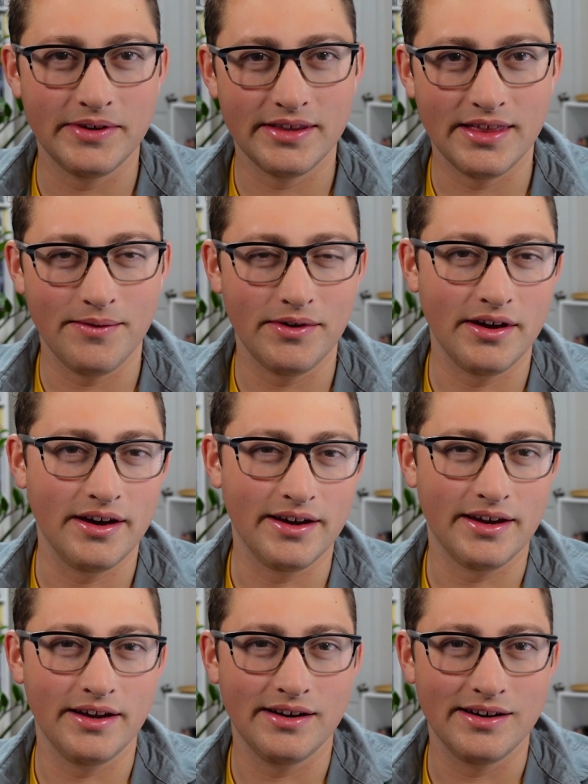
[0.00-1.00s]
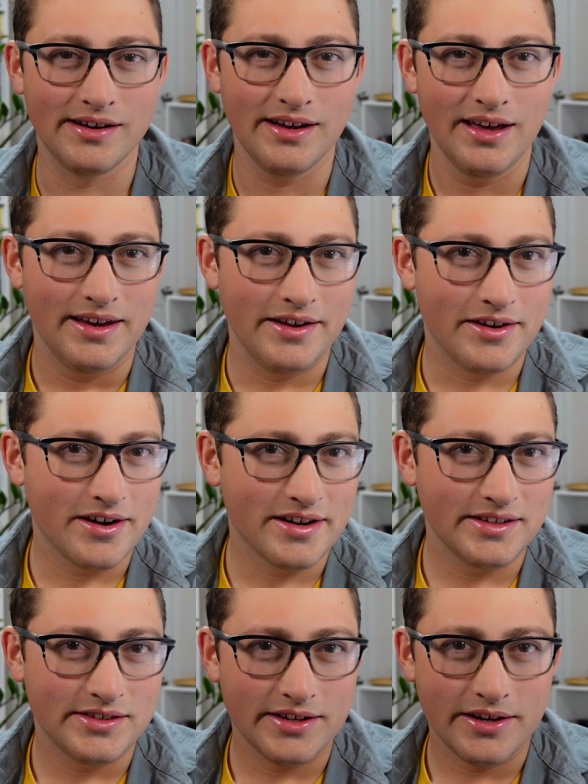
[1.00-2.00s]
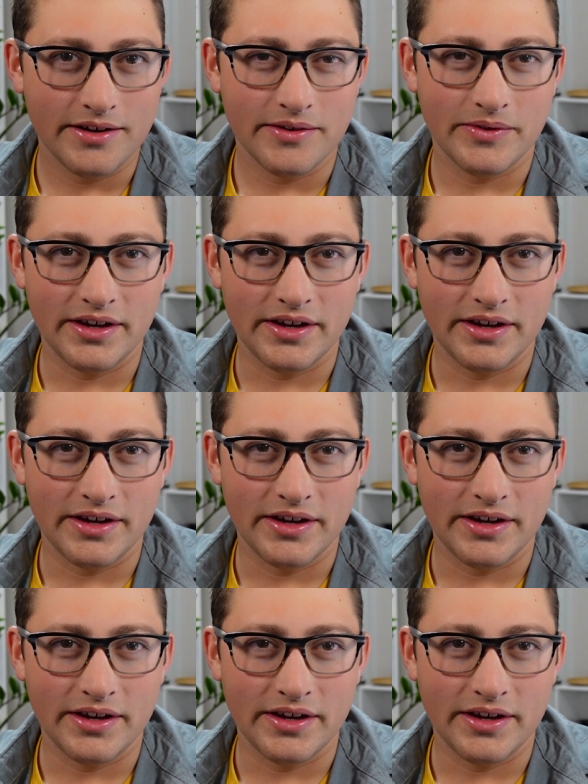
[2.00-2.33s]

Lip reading: week that we got here in Arkansas.